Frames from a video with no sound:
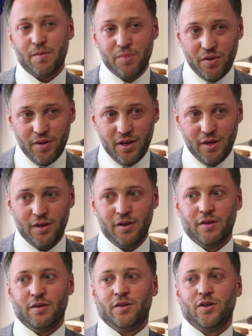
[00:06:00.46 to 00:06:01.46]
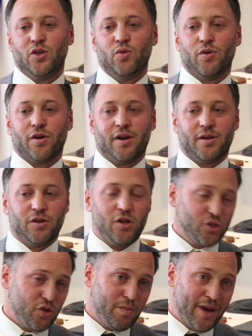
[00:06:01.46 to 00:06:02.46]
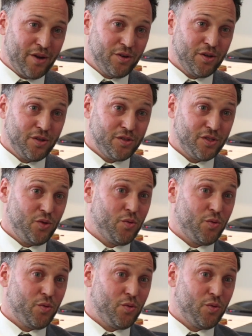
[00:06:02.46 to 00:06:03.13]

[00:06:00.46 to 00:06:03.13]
deputy. You work on cultural matters.